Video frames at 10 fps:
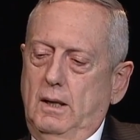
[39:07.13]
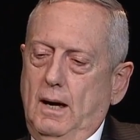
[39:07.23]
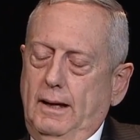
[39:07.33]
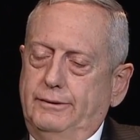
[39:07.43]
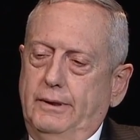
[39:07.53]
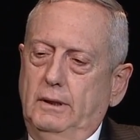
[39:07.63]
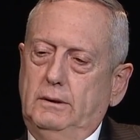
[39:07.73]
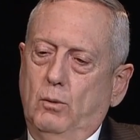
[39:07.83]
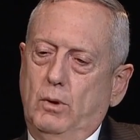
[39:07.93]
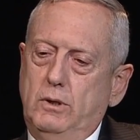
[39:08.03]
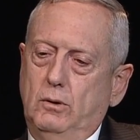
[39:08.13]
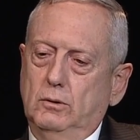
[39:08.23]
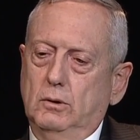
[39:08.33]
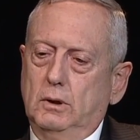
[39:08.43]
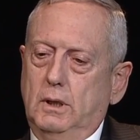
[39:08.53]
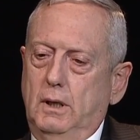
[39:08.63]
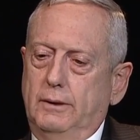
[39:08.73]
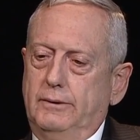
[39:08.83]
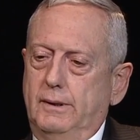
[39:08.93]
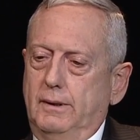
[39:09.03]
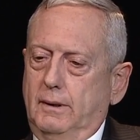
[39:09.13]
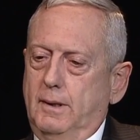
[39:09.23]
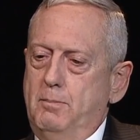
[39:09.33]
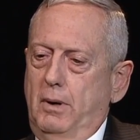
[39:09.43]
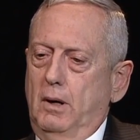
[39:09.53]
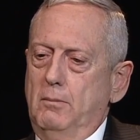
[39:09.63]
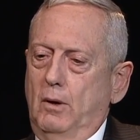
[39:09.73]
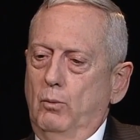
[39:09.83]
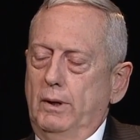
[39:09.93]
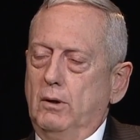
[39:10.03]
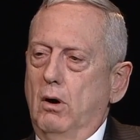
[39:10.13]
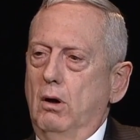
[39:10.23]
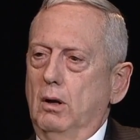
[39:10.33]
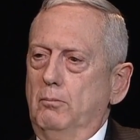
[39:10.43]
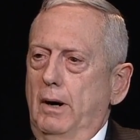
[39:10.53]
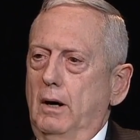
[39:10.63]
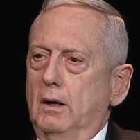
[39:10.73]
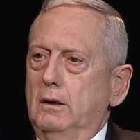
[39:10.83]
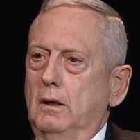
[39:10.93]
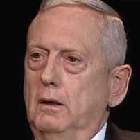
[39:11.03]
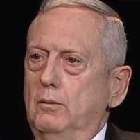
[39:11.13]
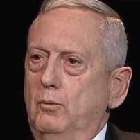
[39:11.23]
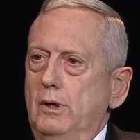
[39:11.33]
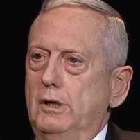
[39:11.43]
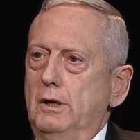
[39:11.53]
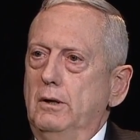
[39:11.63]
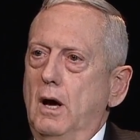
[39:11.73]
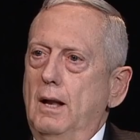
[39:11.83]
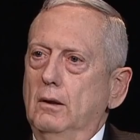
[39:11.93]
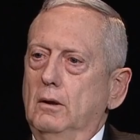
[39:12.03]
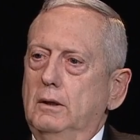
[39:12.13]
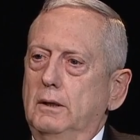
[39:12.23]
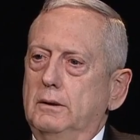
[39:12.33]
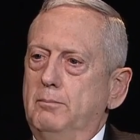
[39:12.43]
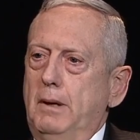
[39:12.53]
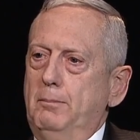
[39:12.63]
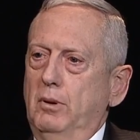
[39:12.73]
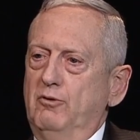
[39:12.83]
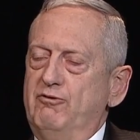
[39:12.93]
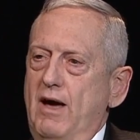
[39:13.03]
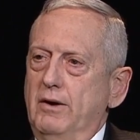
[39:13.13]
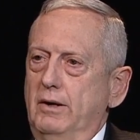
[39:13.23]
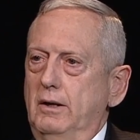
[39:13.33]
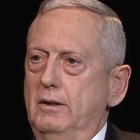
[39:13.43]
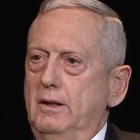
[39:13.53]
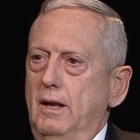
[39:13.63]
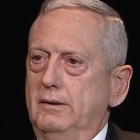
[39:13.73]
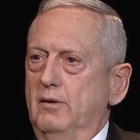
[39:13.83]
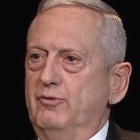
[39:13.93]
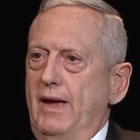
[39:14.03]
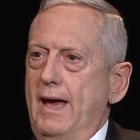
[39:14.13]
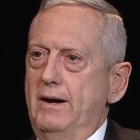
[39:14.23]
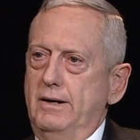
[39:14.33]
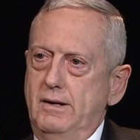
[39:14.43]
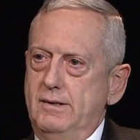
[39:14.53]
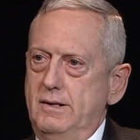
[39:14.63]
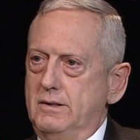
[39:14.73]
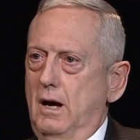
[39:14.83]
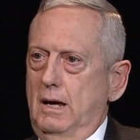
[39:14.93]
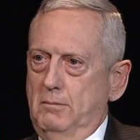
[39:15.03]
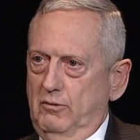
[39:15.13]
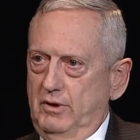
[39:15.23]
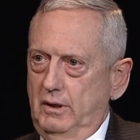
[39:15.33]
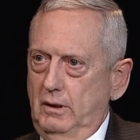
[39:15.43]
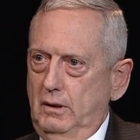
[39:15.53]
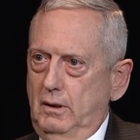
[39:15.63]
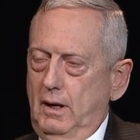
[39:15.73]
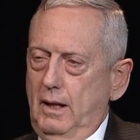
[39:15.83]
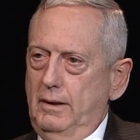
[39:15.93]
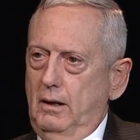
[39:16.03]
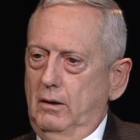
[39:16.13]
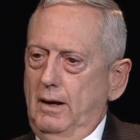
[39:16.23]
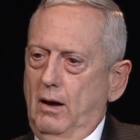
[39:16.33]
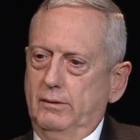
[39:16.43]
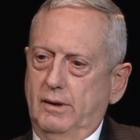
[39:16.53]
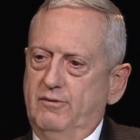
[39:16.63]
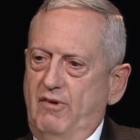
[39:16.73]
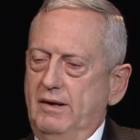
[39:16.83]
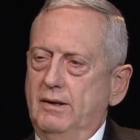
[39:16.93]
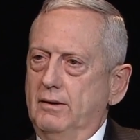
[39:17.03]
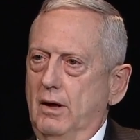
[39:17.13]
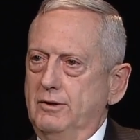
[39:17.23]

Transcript: I think that when you look at this experiment we call America, we should not look at the people who founded it as if they had an easy time of it and they are now just faces on